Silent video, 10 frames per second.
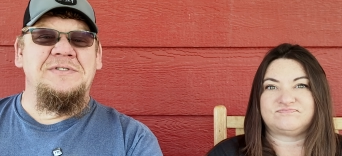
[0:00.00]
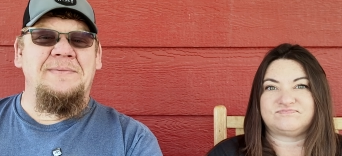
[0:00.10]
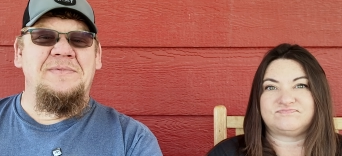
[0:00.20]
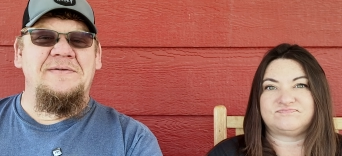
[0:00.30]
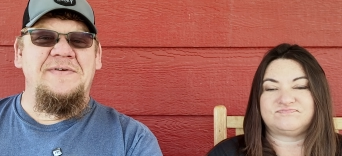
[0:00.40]

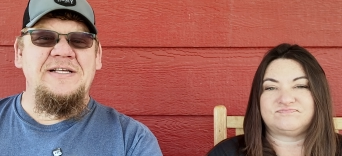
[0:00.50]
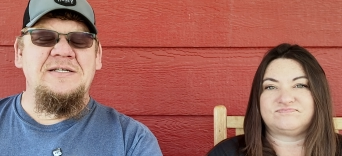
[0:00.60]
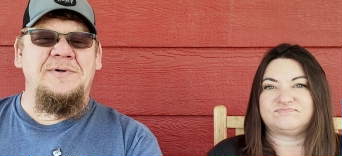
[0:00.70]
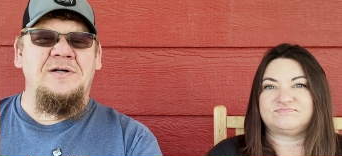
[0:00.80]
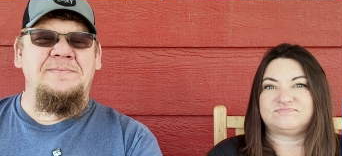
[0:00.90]
Speaker 1: something
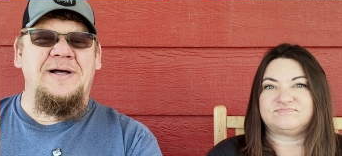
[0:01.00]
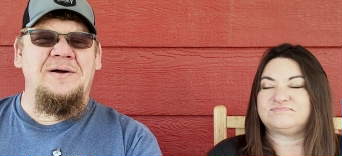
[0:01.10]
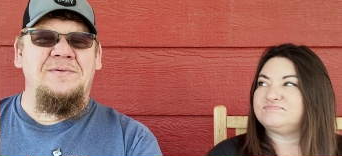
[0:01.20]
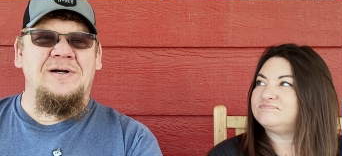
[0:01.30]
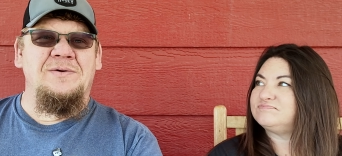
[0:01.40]
feasible.
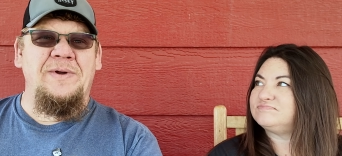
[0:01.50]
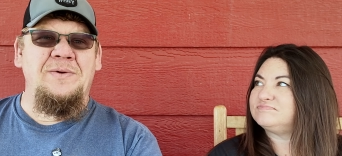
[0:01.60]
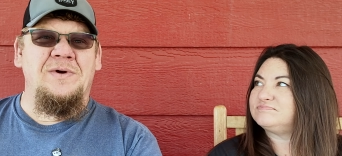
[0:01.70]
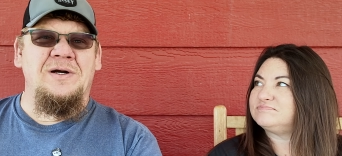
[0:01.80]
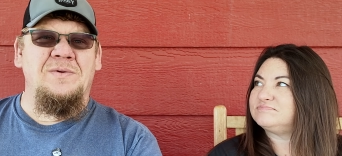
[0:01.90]
But where
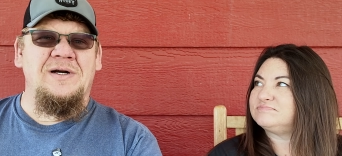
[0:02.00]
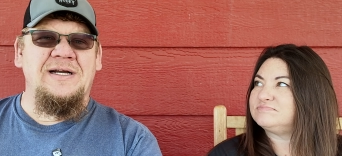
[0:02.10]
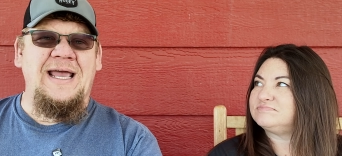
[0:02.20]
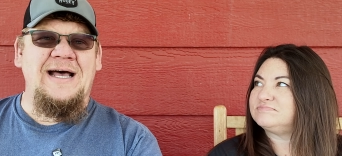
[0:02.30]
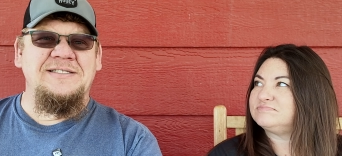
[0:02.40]
we were, where
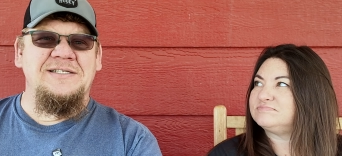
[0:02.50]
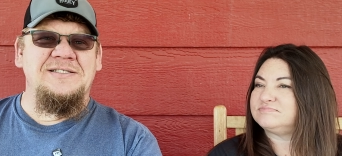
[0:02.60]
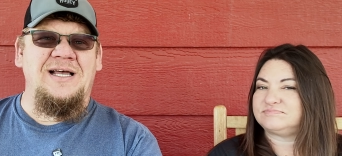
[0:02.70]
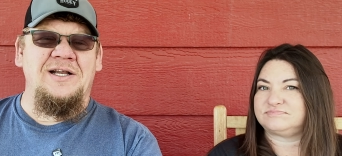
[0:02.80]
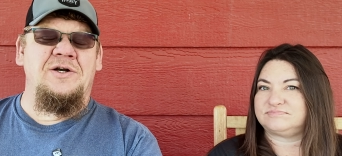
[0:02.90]
gas
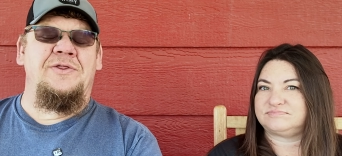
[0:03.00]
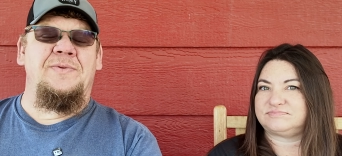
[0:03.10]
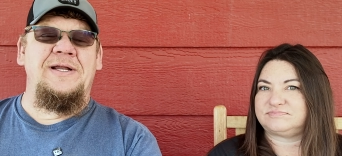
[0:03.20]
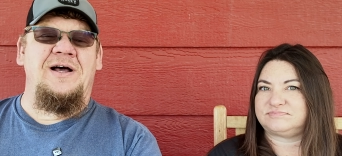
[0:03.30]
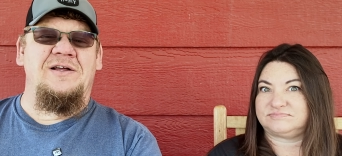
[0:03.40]
is under
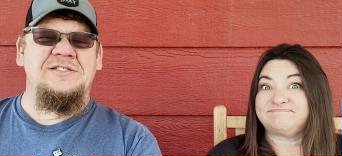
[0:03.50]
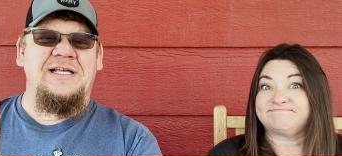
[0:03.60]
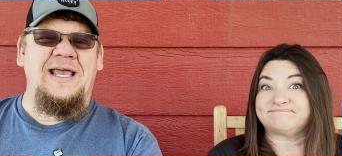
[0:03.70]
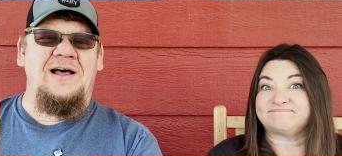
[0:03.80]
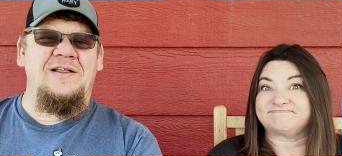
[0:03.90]
three dollars
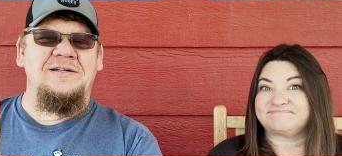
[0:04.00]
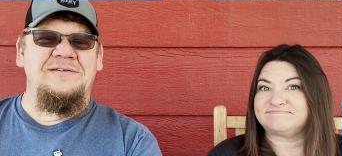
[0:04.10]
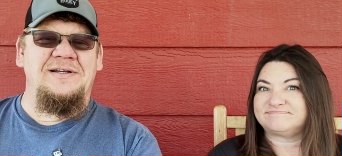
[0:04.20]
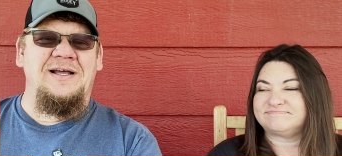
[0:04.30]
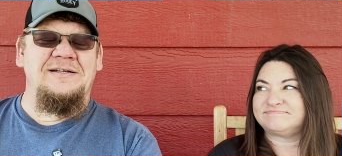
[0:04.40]
a
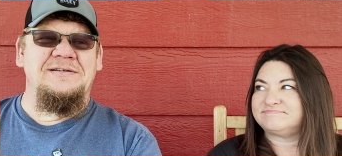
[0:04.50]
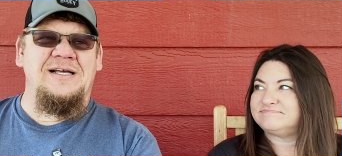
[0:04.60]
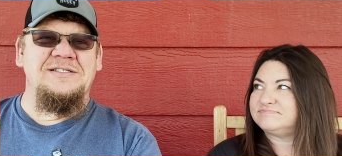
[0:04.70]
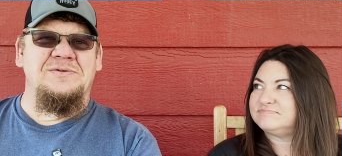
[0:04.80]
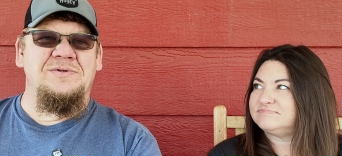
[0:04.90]
gallon, it
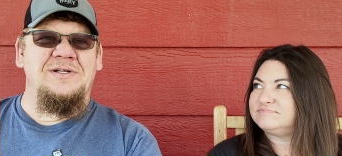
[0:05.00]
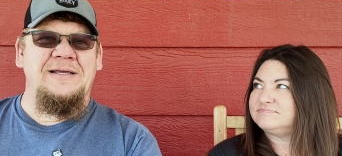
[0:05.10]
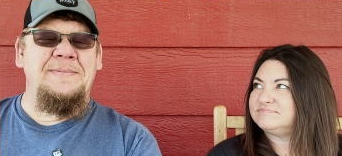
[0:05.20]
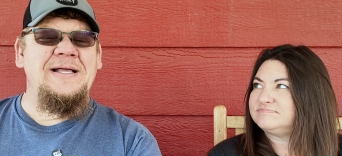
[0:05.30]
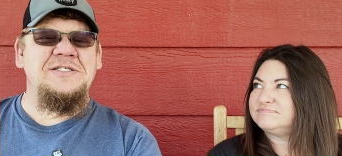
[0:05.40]
doesn't
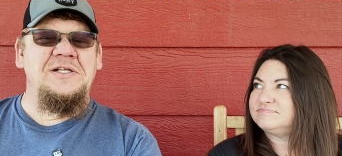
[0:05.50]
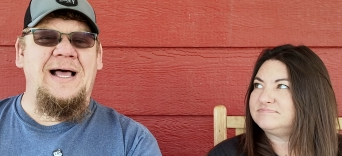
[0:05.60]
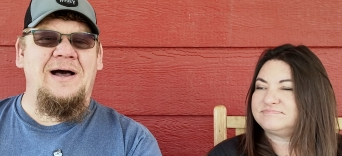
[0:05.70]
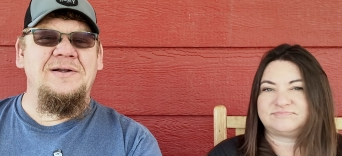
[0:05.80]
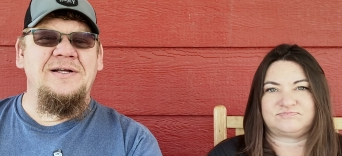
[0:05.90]
really pencil
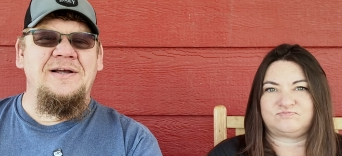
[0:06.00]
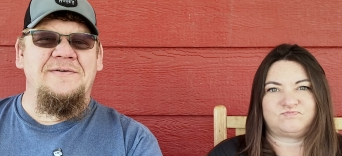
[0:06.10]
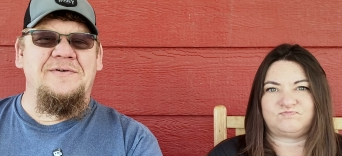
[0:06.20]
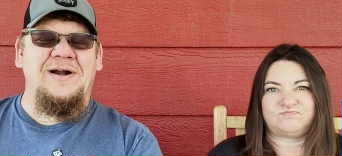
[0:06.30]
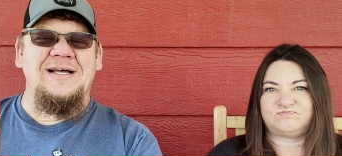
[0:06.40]
out
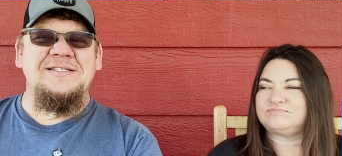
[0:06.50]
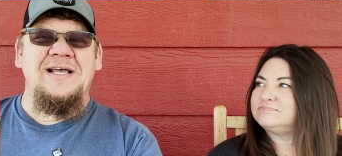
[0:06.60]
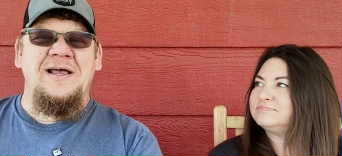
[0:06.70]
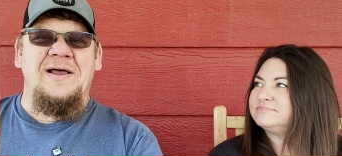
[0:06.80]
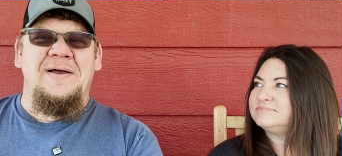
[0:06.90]
for us
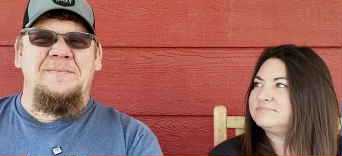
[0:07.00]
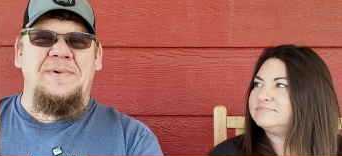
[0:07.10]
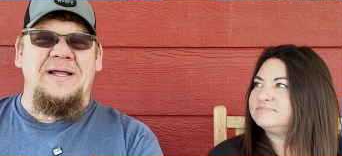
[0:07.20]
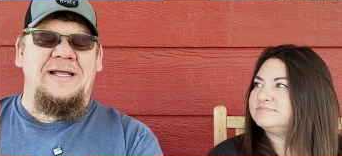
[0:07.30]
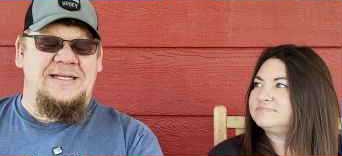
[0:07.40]

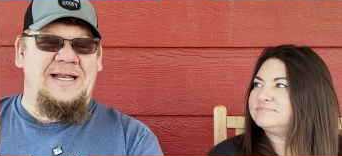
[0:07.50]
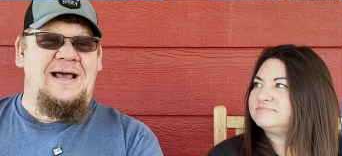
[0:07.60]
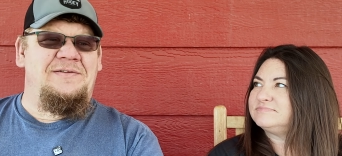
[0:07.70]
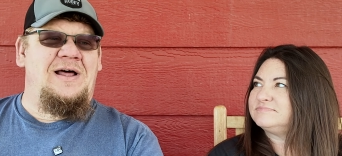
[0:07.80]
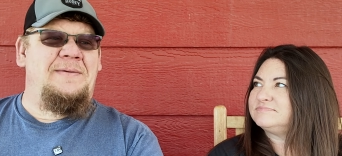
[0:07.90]
but it did
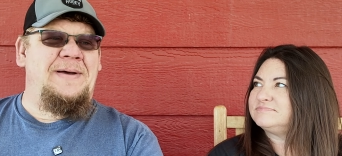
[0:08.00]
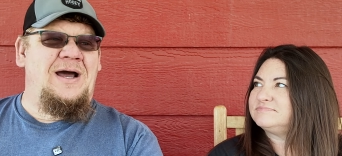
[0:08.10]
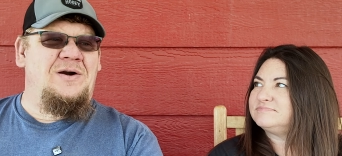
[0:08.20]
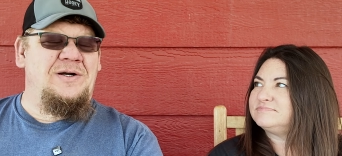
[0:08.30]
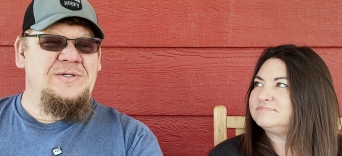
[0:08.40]
have a lot of
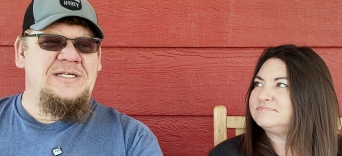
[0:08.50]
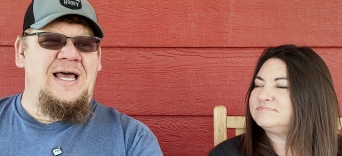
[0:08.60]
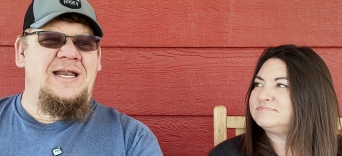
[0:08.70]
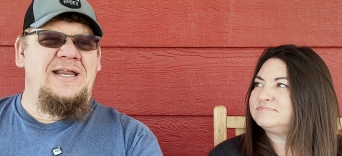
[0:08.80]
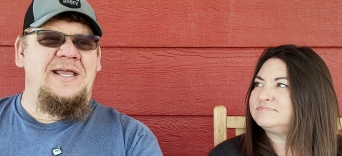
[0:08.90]
power. It was
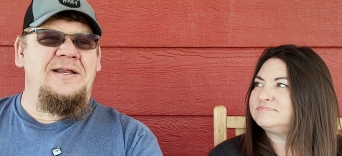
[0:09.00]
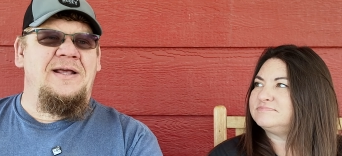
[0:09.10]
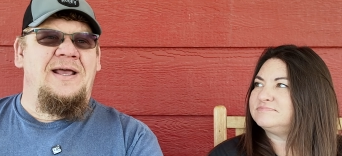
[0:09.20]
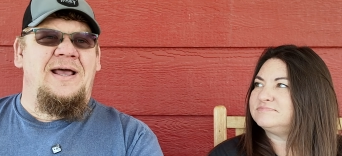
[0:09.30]
kind of neat.